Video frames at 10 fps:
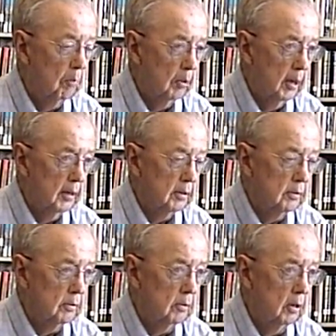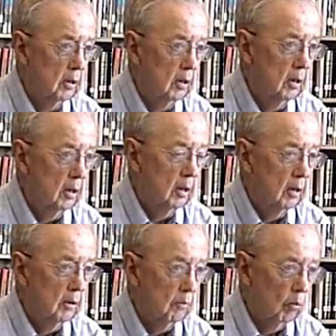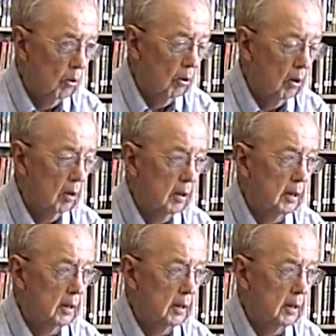prior to the war.